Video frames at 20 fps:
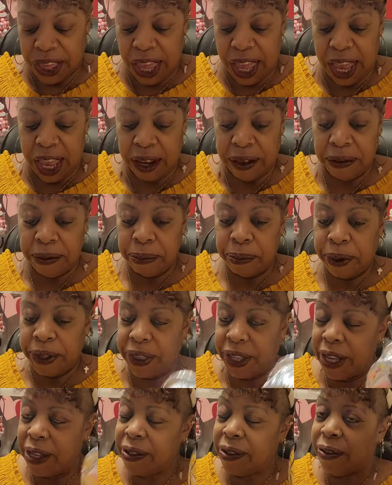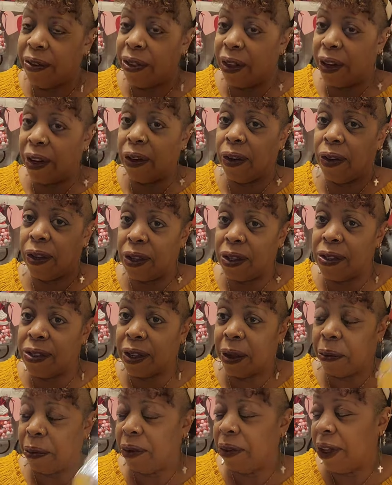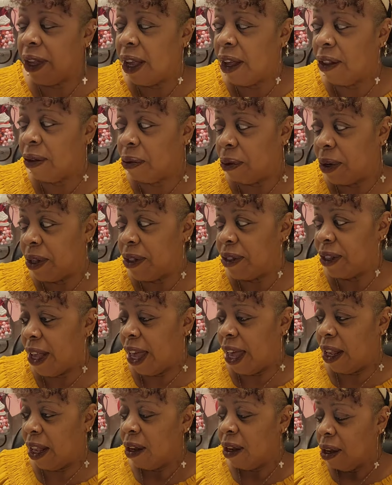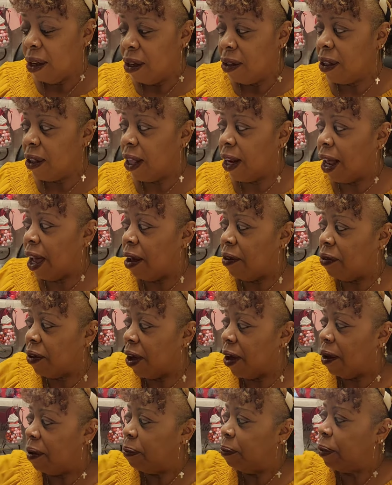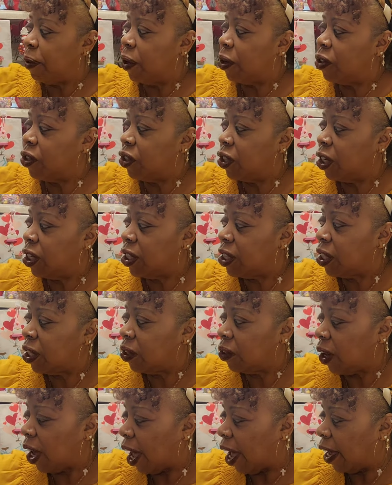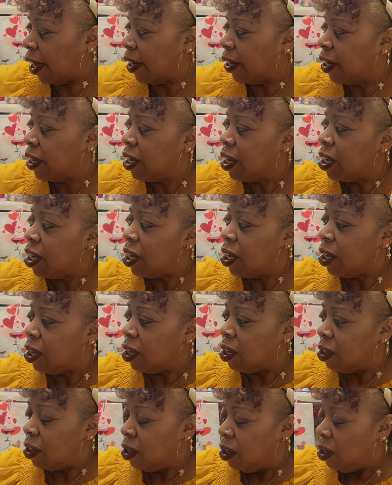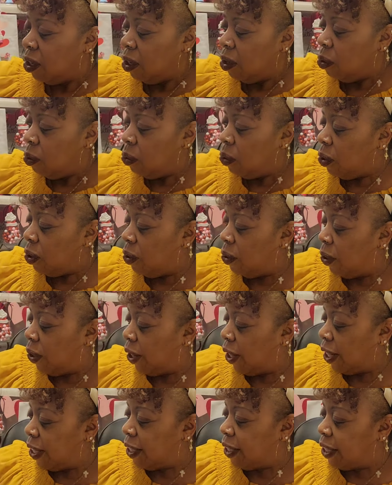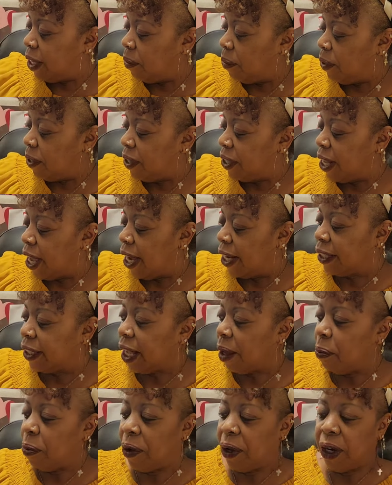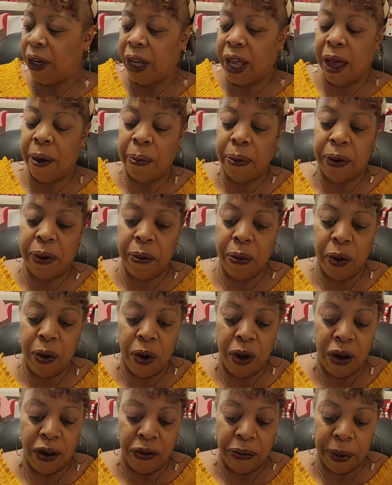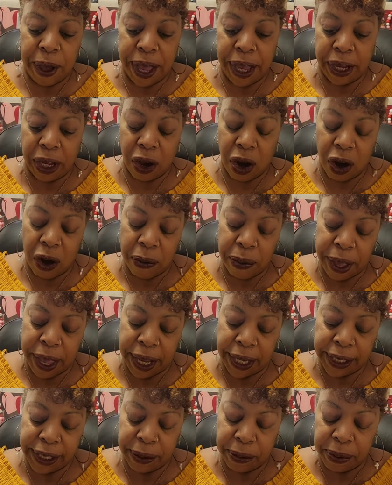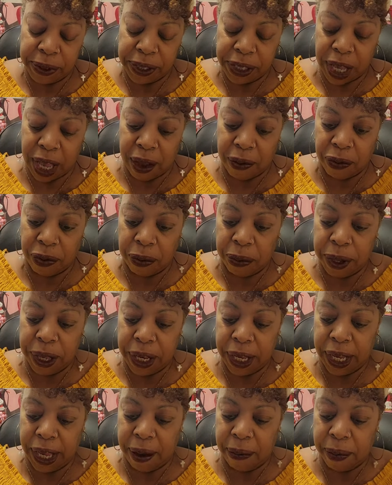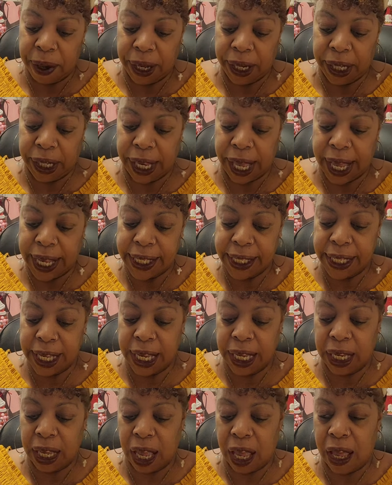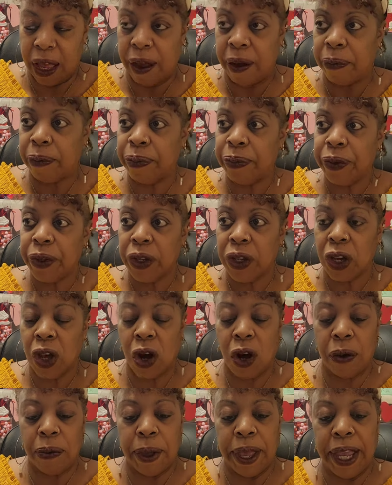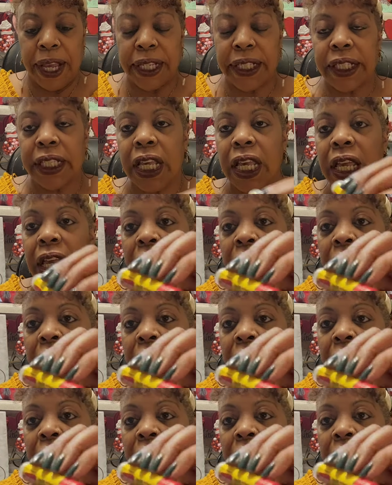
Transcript: thin. But these are thicker than some of the other ones that, that I've um, purchased, okay? Whew, let's see what's next. I bought a couple more of my car mix. It was time for me to get my classic um, car mix,